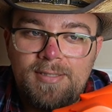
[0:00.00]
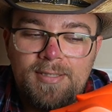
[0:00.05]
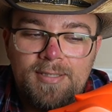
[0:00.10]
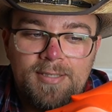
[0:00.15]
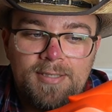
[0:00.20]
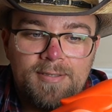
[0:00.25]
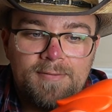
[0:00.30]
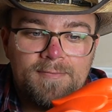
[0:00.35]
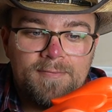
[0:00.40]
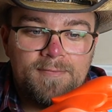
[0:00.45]
Like,
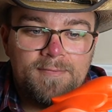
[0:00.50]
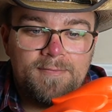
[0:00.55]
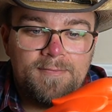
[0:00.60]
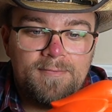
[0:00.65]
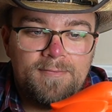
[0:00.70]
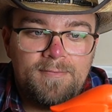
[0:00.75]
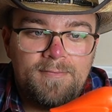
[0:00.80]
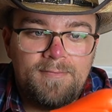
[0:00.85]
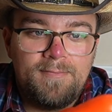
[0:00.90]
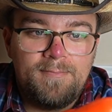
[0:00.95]
if
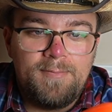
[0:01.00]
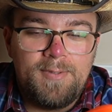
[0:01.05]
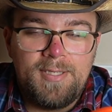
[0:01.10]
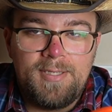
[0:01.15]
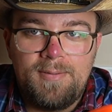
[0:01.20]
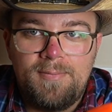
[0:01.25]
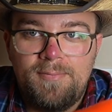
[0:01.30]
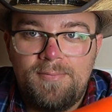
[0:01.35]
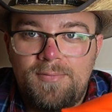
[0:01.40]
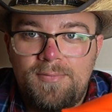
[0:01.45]
we
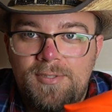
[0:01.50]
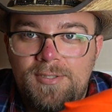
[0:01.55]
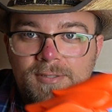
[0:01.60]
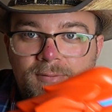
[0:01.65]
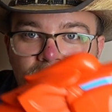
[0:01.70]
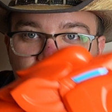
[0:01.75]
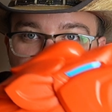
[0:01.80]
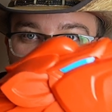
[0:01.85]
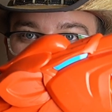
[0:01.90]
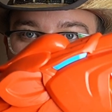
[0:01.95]
can just
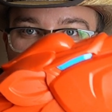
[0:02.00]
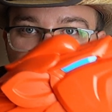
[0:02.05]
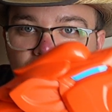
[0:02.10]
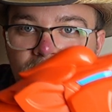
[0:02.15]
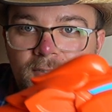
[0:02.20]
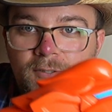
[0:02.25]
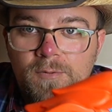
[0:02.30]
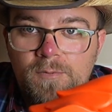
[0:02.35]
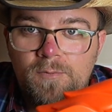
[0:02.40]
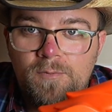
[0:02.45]
have
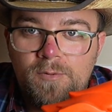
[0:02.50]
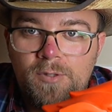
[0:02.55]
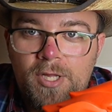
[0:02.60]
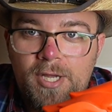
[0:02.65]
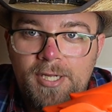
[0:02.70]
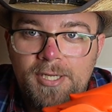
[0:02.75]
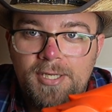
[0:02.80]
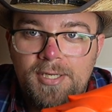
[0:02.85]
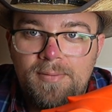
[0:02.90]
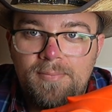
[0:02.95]
2
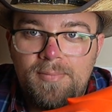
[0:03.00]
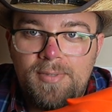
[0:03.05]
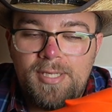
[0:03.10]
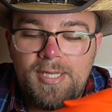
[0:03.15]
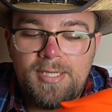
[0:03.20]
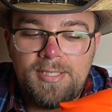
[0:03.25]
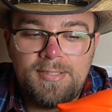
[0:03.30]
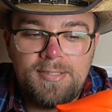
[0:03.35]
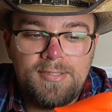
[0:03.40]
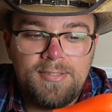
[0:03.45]
lion
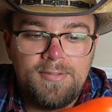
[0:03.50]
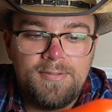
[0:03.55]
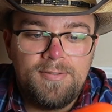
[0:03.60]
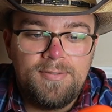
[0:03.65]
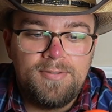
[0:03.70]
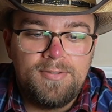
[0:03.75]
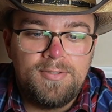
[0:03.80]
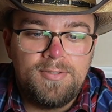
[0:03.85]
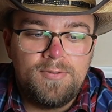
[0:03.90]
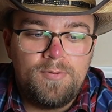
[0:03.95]

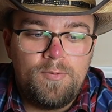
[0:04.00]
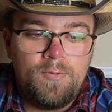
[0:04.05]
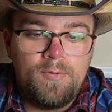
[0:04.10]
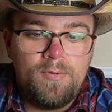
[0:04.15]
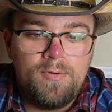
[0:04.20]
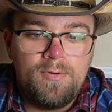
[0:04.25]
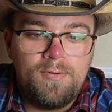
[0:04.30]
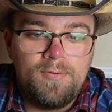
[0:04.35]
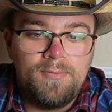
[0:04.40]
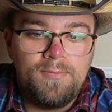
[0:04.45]
blasters,
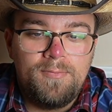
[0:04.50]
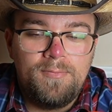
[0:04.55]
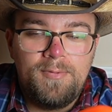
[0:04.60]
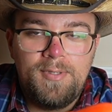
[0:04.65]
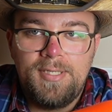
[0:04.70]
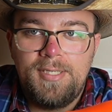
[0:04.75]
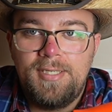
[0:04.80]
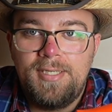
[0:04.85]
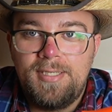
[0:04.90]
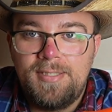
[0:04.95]
or we
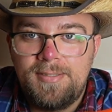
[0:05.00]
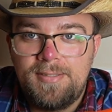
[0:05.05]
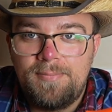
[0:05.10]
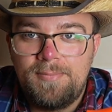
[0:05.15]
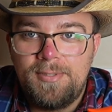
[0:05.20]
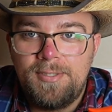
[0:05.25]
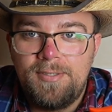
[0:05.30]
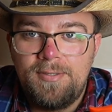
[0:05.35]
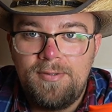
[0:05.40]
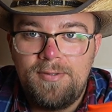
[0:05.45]
can get
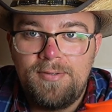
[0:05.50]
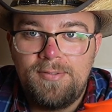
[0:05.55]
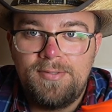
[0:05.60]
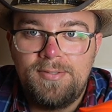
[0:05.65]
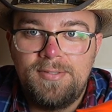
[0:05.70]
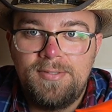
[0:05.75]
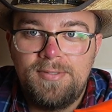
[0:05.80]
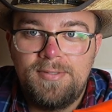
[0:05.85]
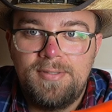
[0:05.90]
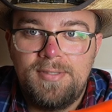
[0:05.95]
something
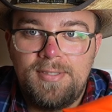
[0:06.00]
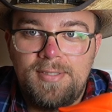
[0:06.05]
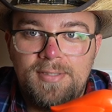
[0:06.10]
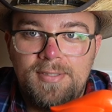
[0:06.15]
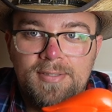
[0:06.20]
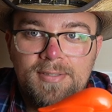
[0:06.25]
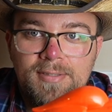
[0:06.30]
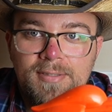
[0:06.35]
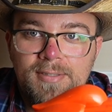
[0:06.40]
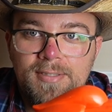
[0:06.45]
else. Like,
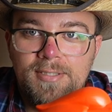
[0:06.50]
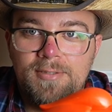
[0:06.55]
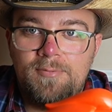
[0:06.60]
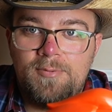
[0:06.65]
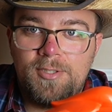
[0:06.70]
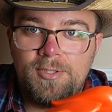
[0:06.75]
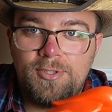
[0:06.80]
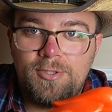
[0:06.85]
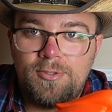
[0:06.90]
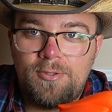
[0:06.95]
do you want
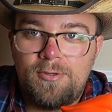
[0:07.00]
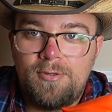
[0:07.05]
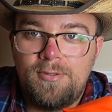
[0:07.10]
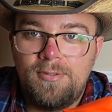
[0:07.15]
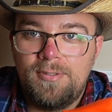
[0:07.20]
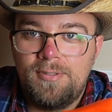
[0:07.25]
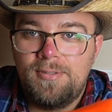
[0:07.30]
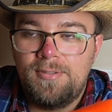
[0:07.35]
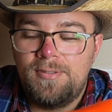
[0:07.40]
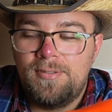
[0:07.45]
a
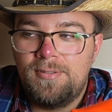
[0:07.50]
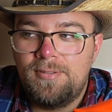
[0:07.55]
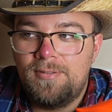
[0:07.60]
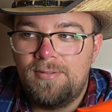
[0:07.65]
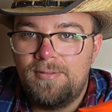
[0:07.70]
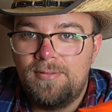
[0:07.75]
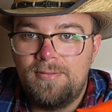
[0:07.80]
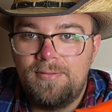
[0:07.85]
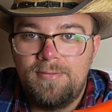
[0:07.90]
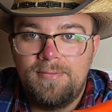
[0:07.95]
shark
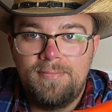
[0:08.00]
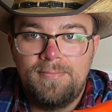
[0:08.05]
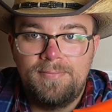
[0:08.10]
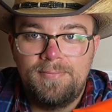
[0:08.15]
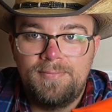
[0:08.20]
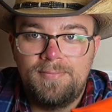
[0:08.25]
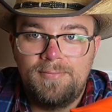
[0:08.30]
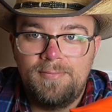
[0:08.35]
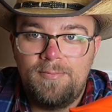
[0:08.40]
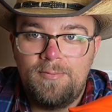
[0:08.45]
or
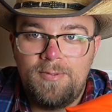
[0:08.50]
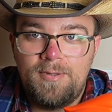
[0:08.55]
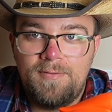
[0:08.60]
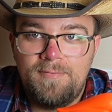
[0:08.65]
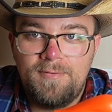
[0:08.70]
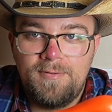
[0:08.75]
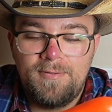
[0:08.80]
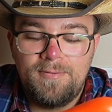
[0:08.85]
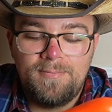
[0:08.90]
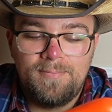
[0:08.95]

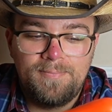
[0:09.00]
whatever?